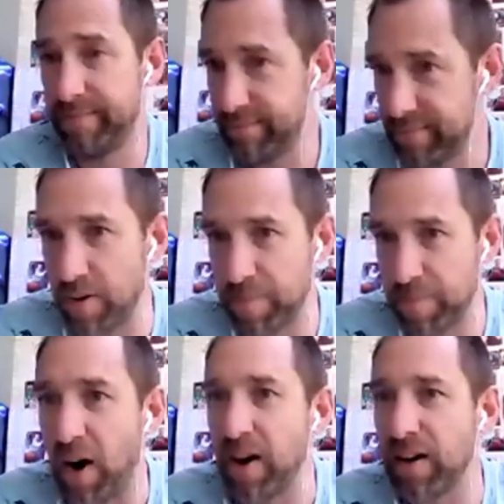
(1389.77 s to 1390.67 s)
by
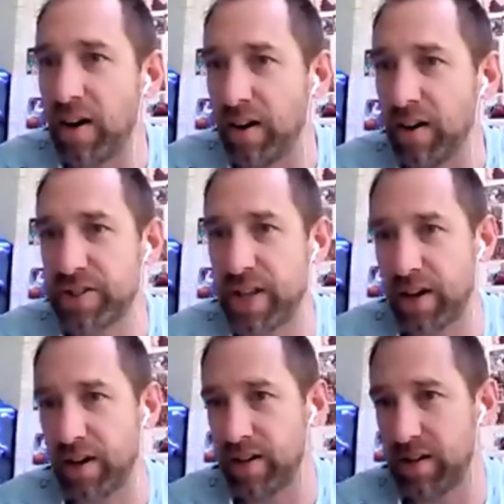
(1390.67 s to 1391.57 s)
and large, they're going
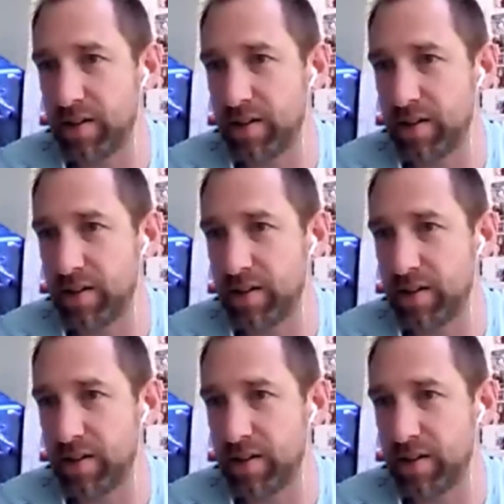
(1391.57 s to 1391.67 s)
to